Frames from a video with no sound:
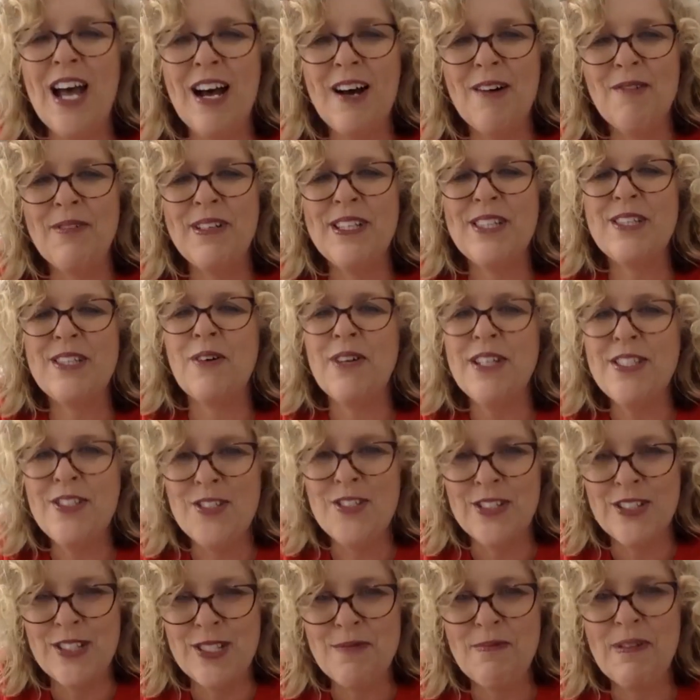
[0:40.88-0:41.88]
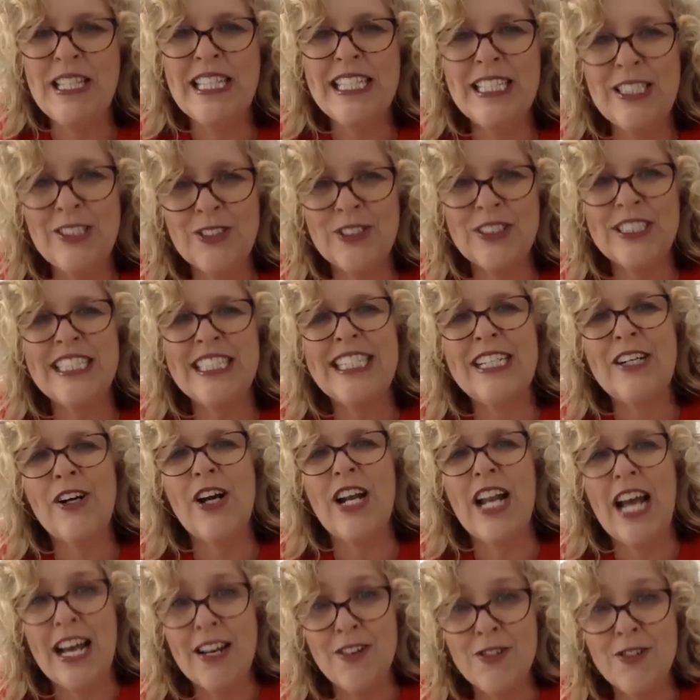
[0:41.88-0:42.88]
with questions. We literally got
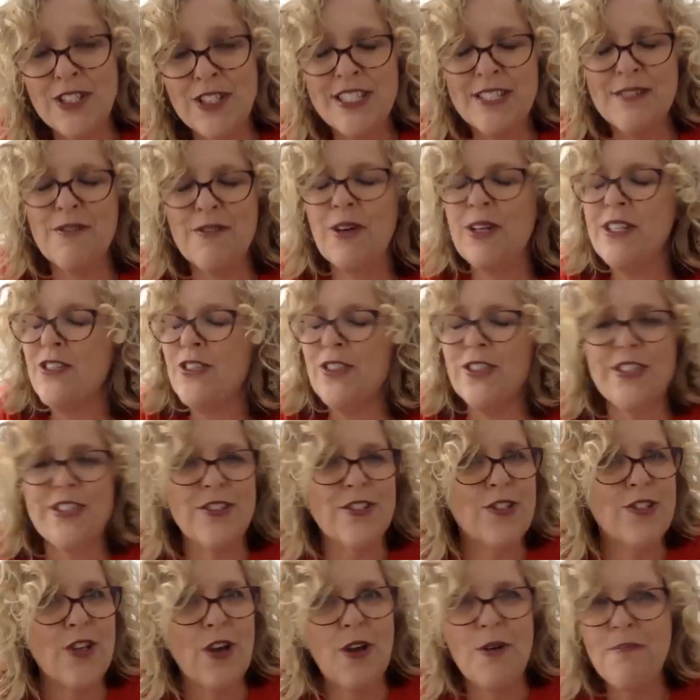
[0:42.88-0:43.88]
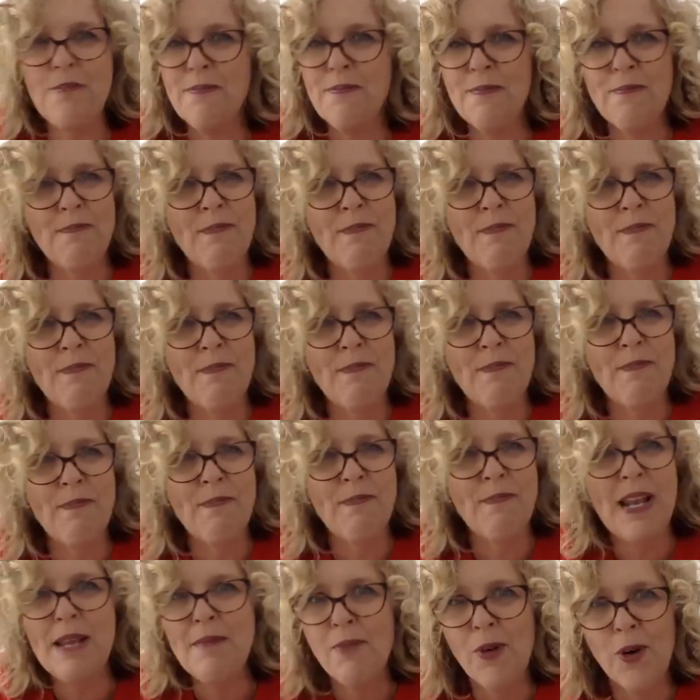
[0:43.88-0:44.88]
hundreds of questions, so many
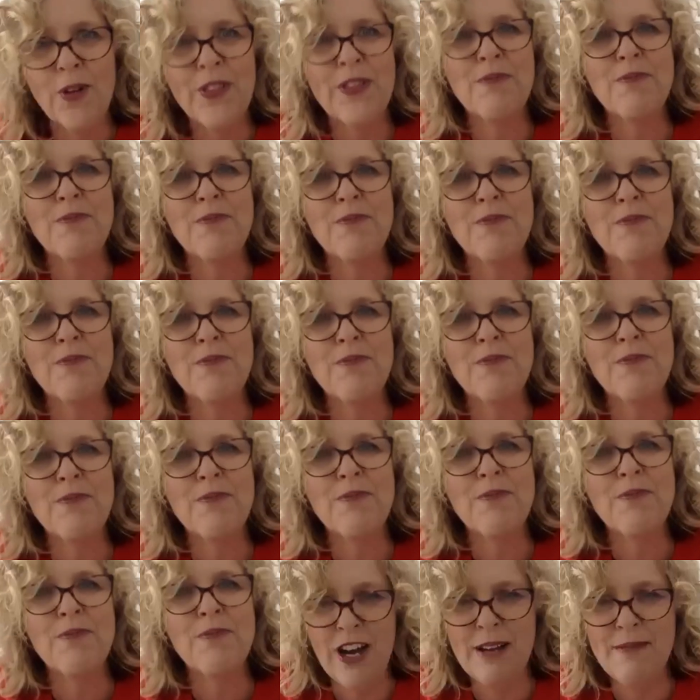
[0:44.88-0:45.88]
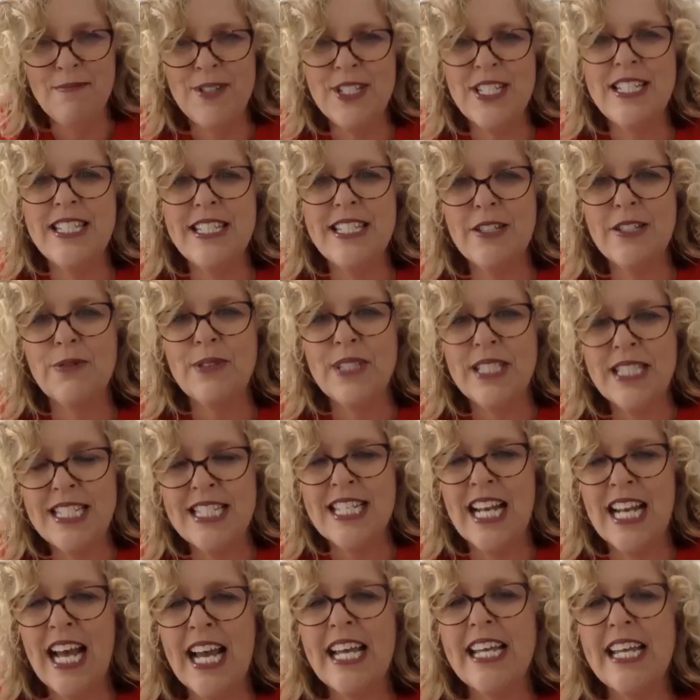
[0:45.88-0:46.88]
more than we could have time to deal with
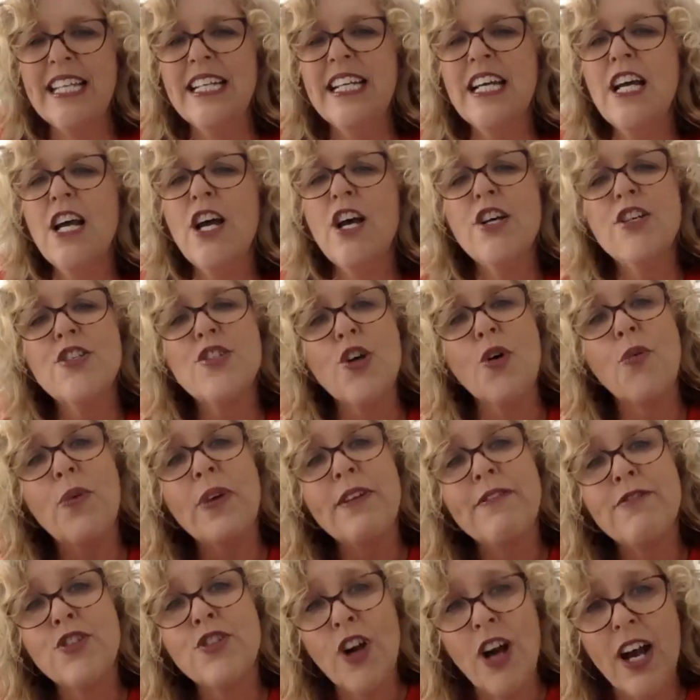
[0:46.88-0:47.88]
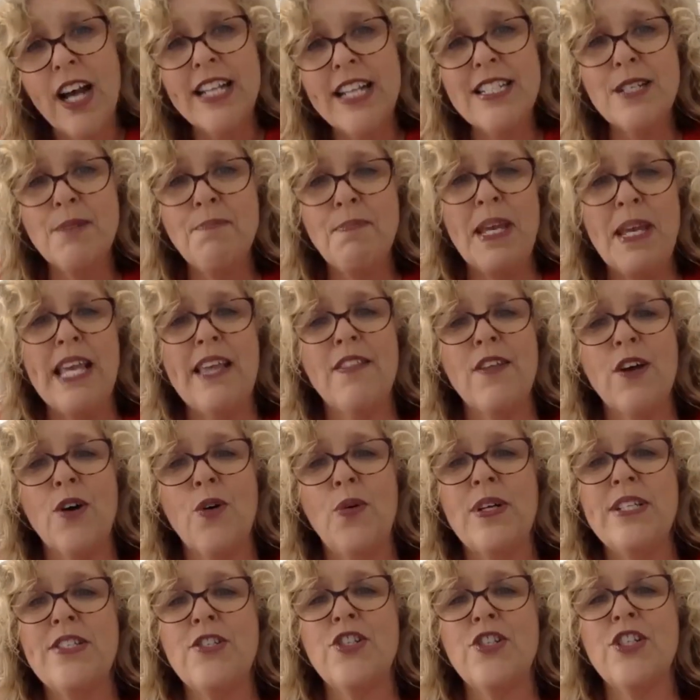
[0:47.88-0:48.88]
today. So we've tried to pick the
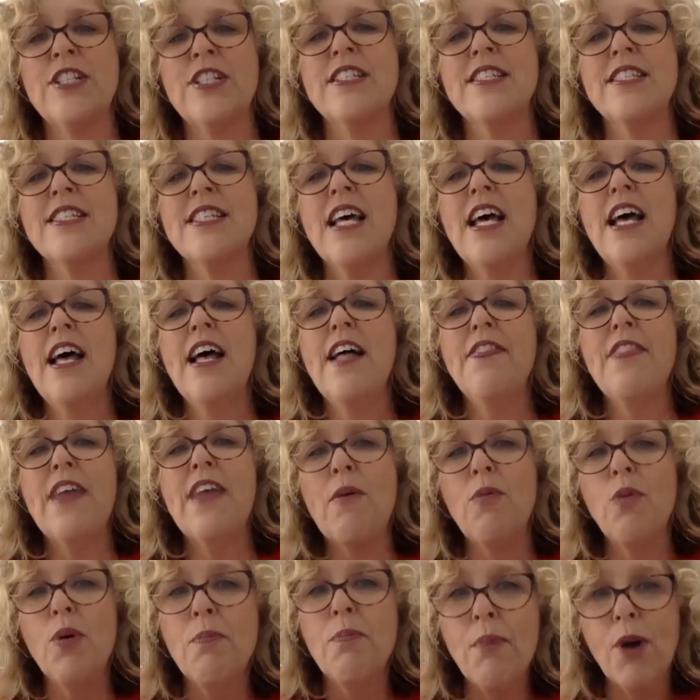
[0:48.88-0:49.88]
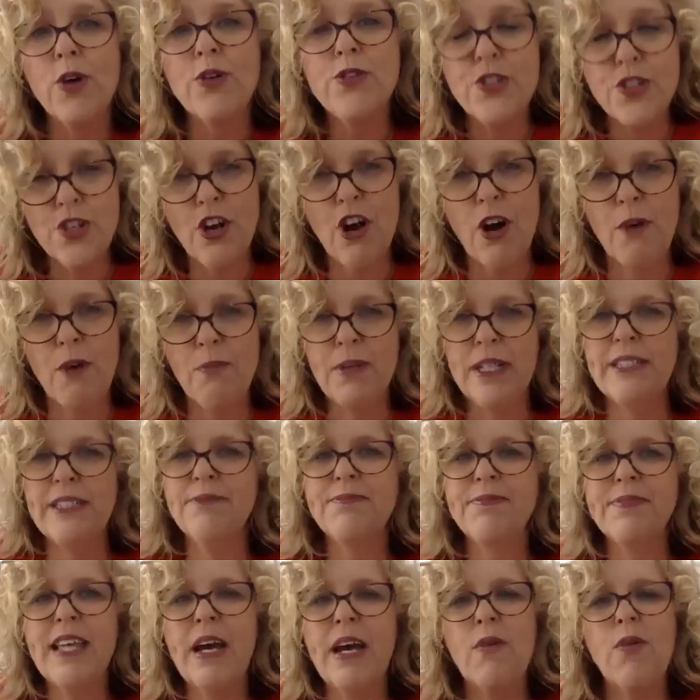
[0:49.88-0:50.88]
questions that were most common,
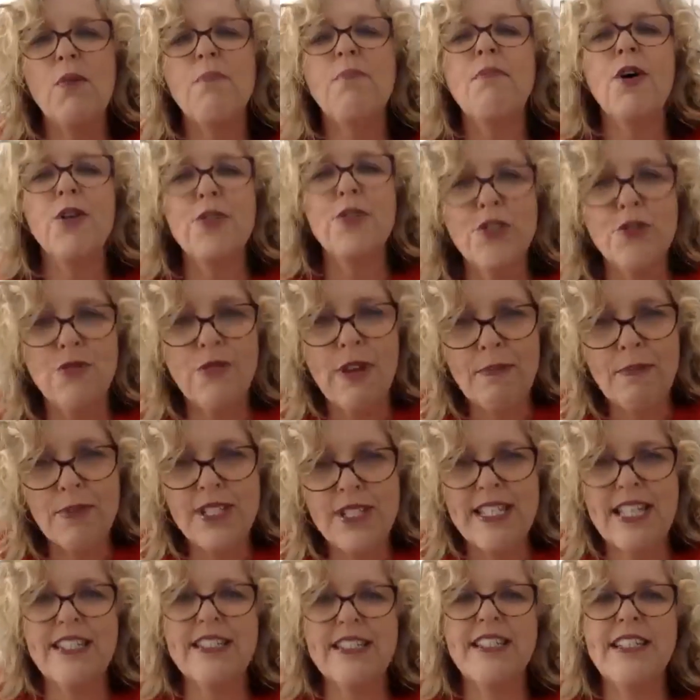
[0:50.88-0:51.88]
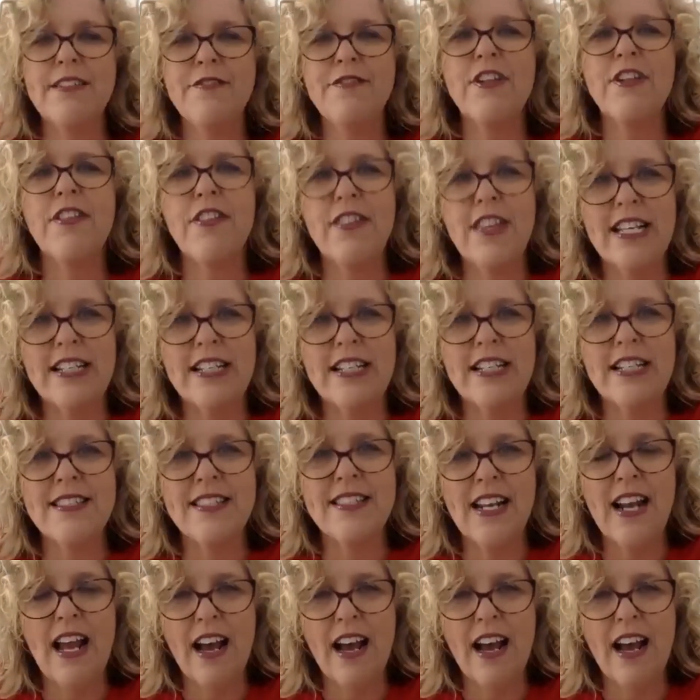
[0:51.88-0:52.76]
that were most representative, the things that